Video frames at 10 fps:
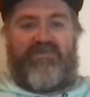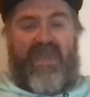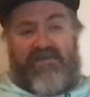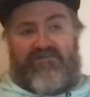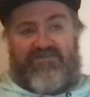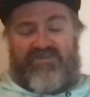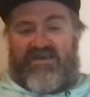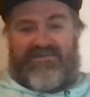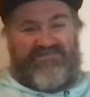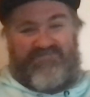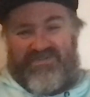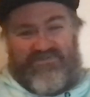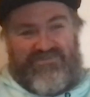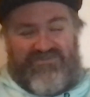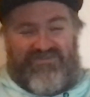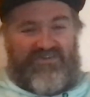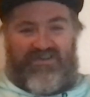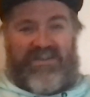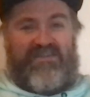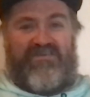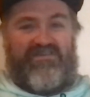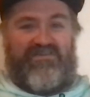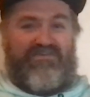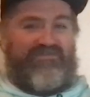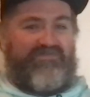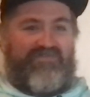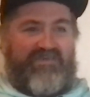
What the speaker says: counter-attacks, but they were just not clinical enough.